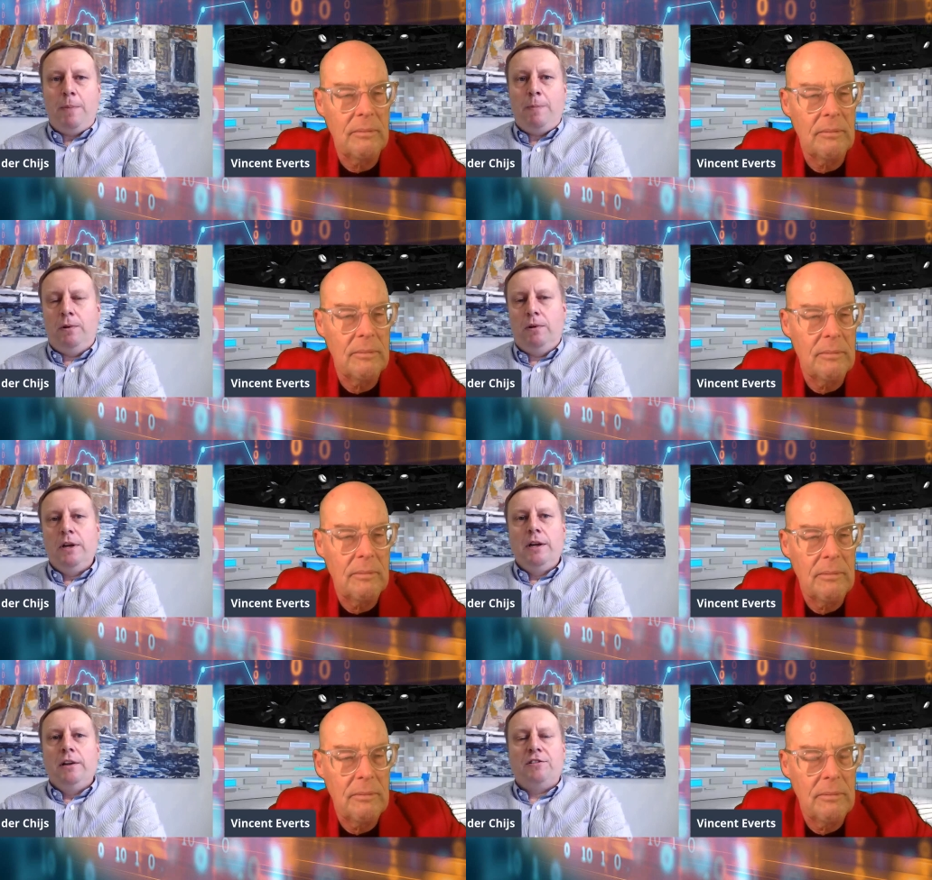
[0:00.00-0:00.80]

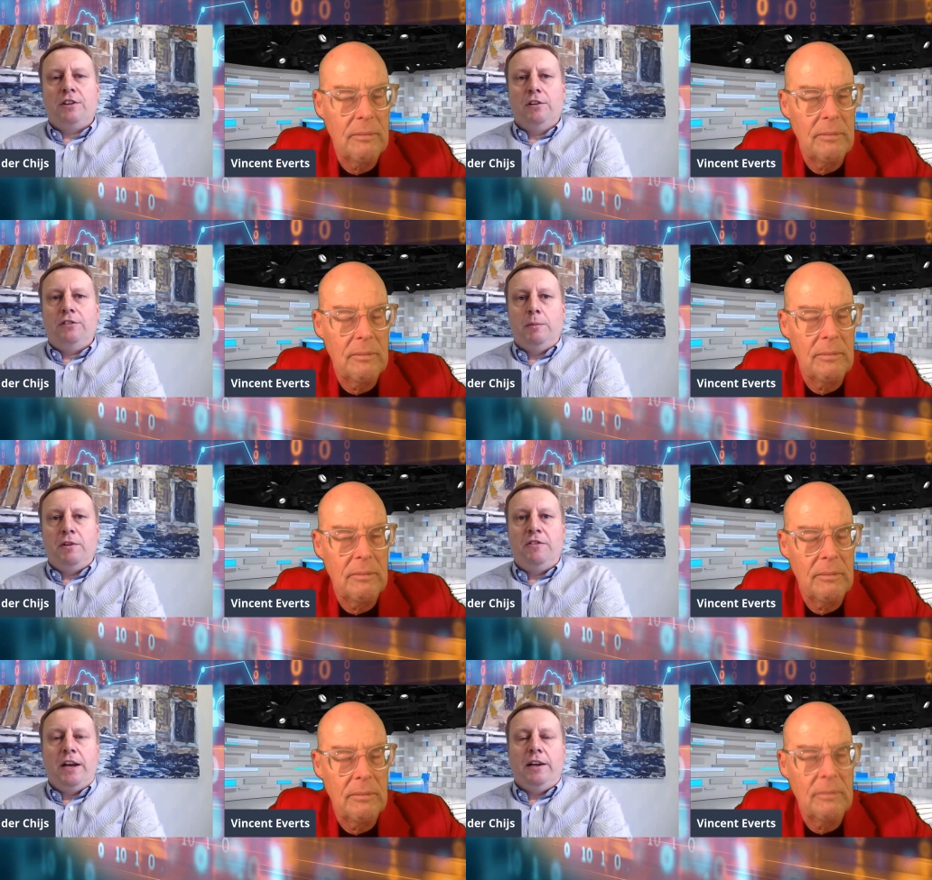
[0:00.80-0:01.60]
Speaker 1: People still seem
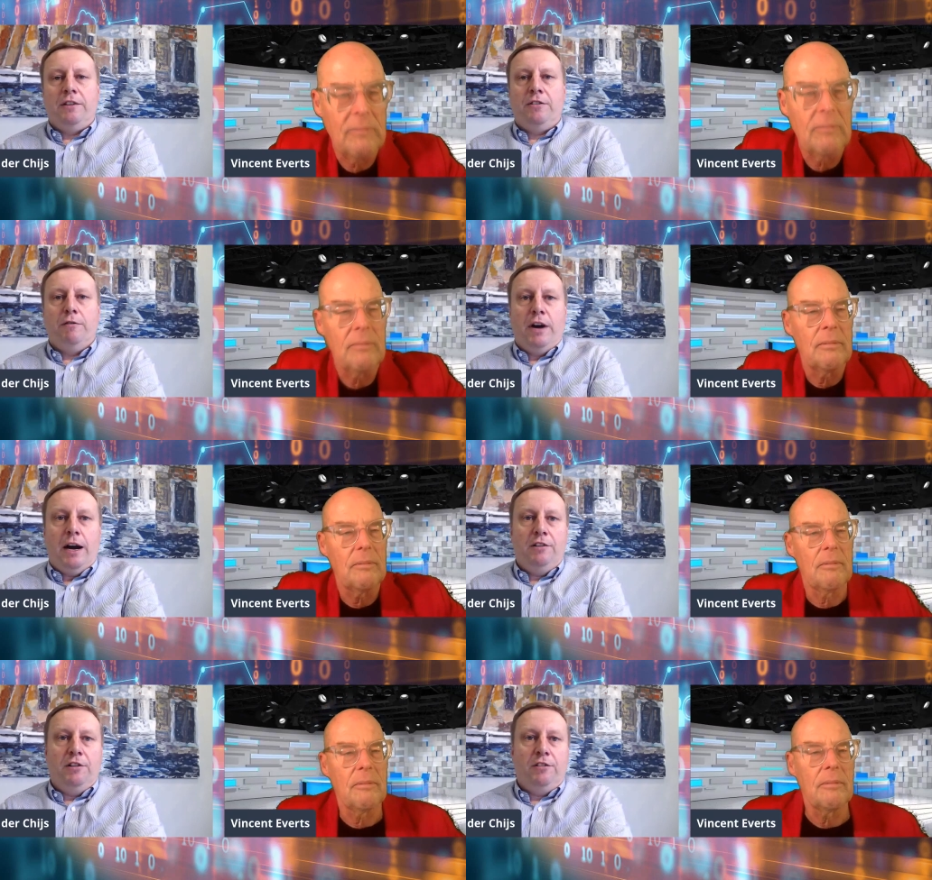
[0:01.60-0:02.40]
to think that the
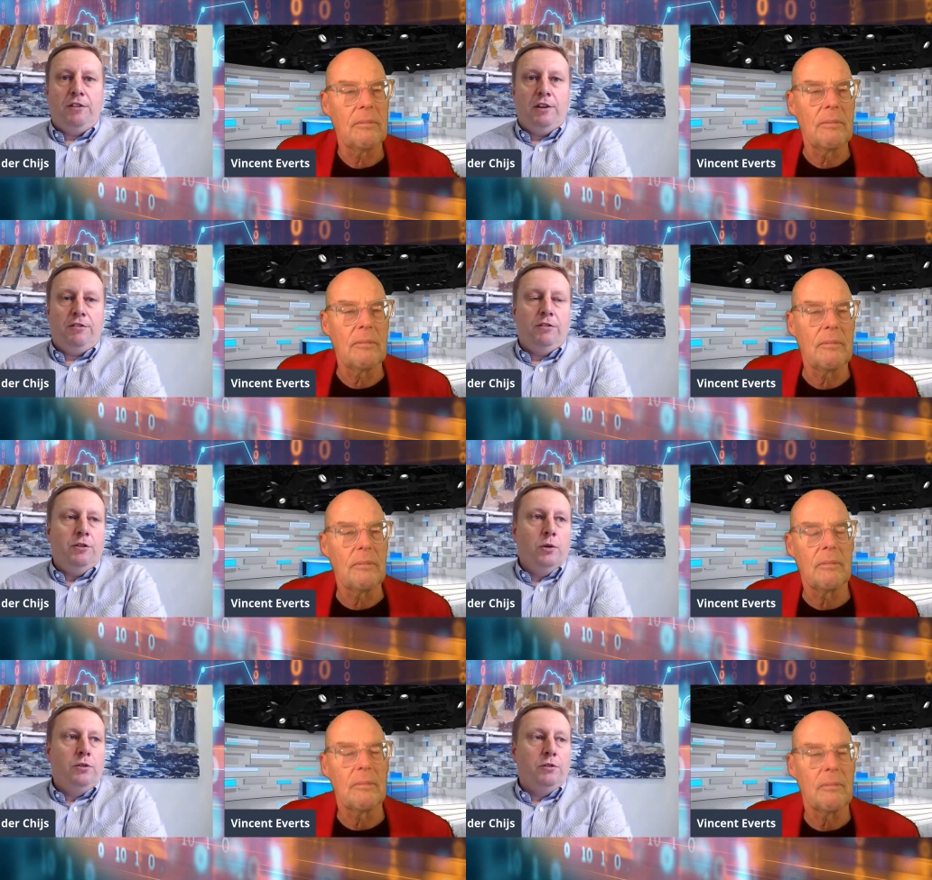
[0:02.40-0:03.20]
virus is, is
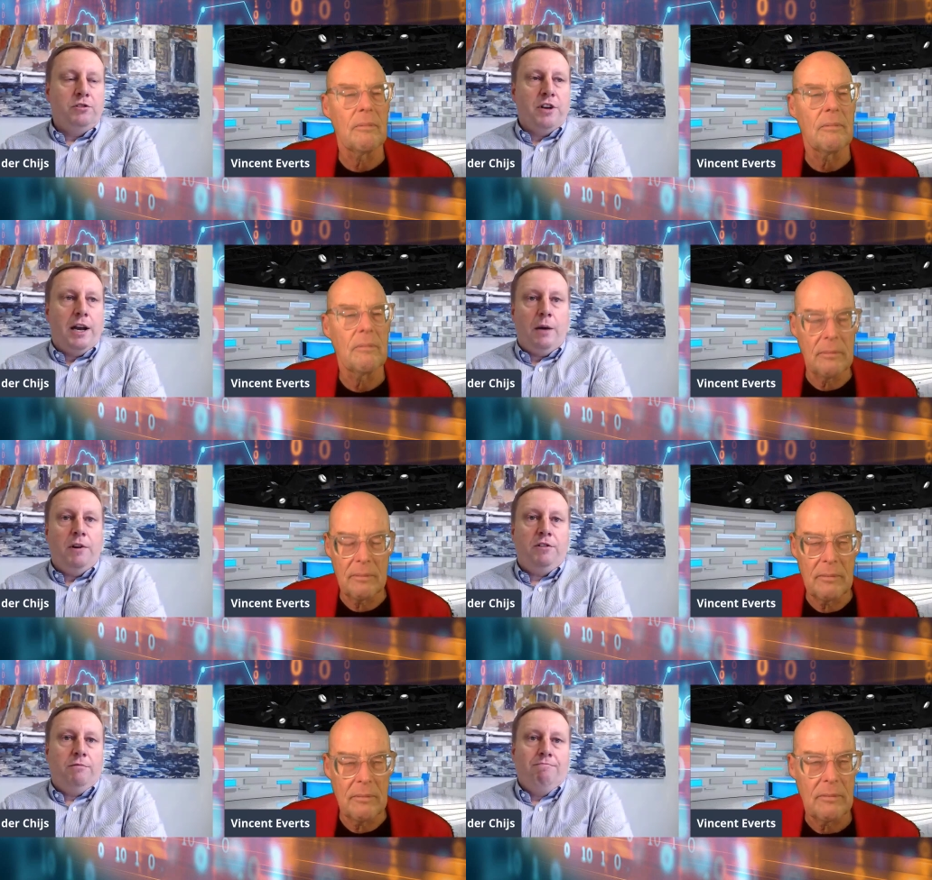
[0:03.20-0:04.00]
due to China,
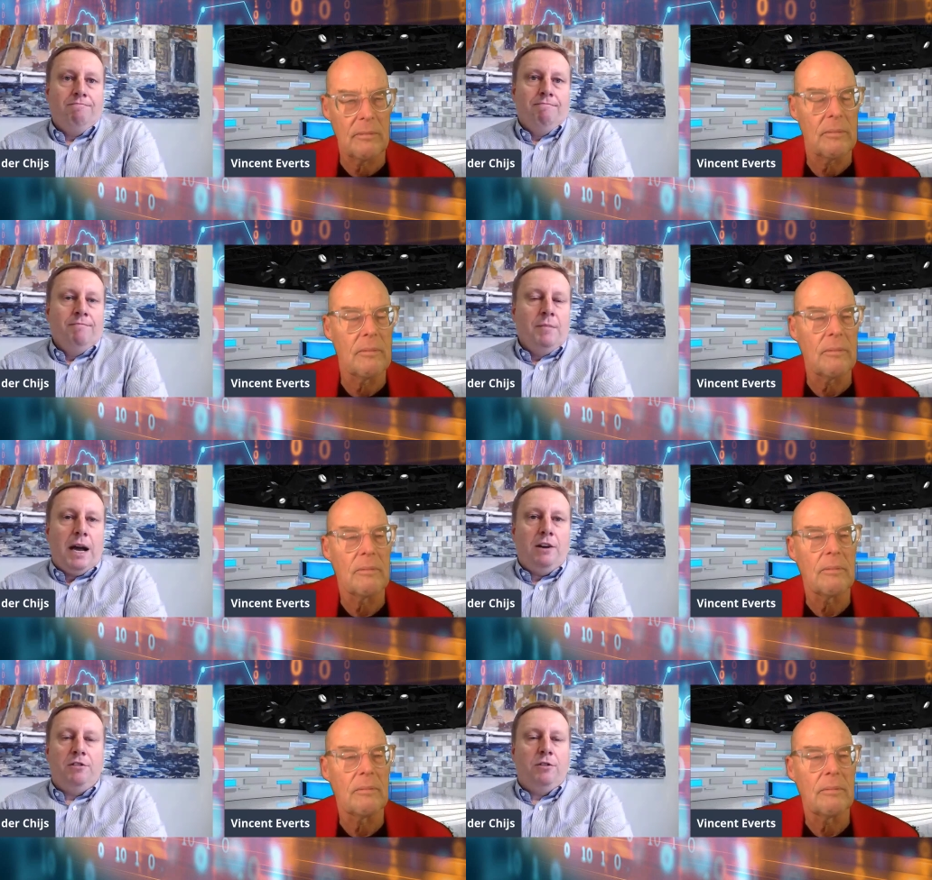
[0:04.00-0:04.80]
which
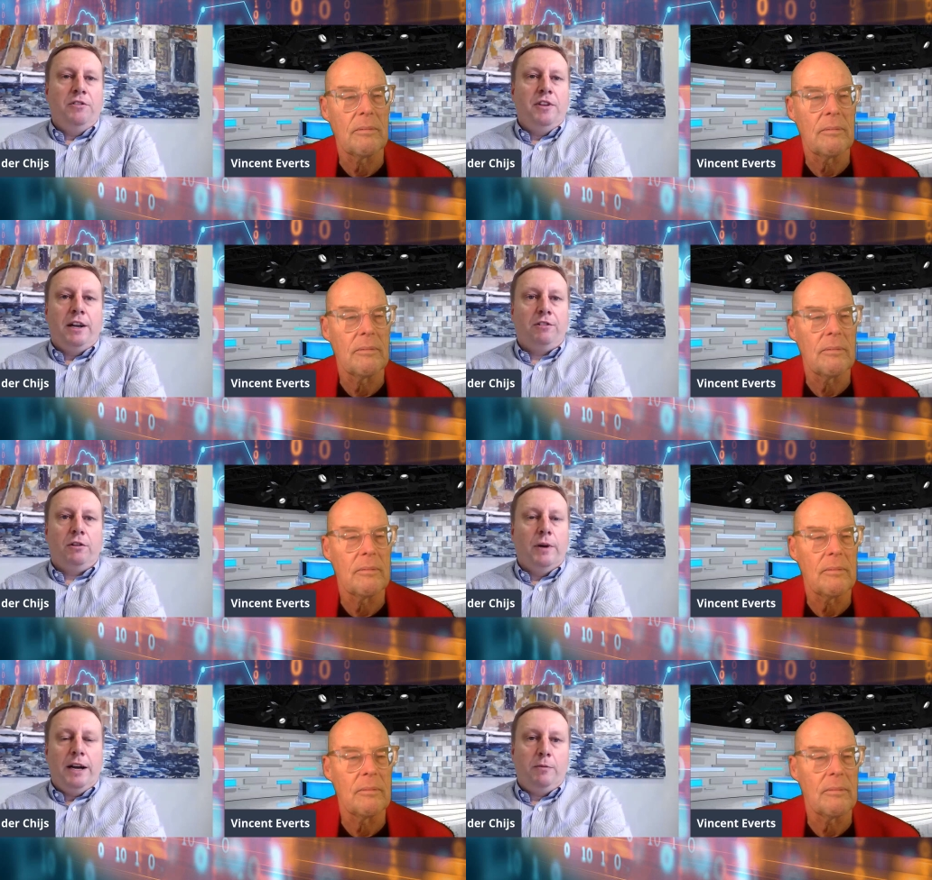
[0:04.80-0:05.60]
I just don't think is
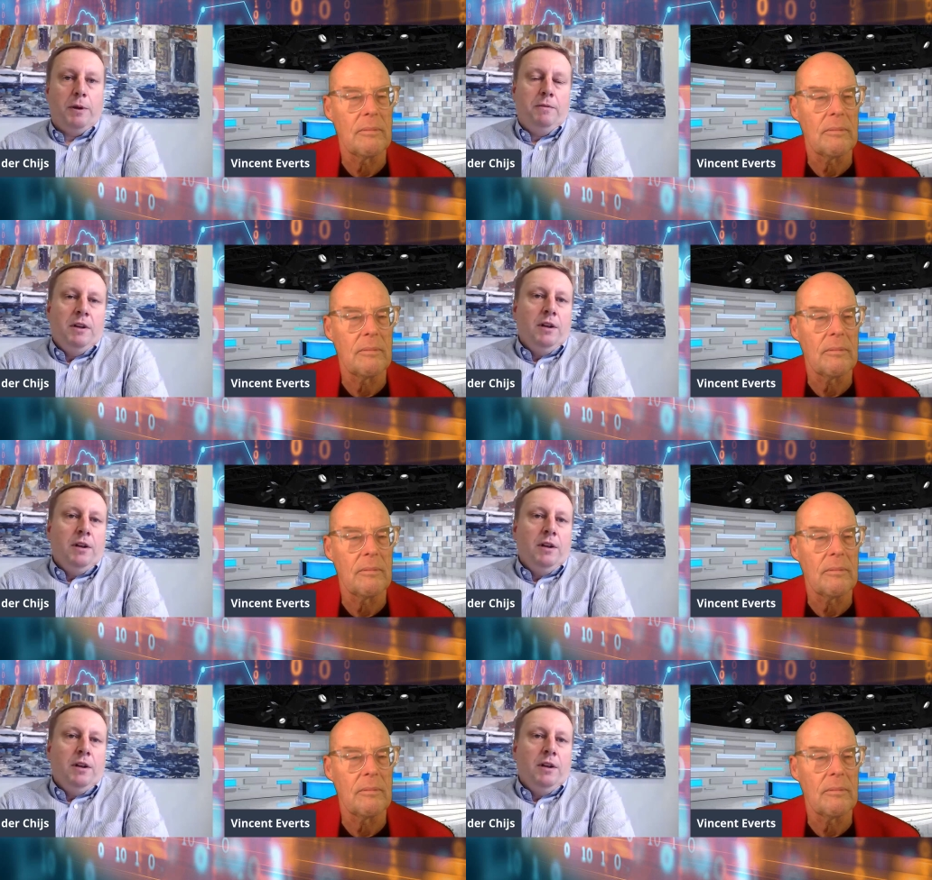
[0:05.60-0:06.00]
correct. But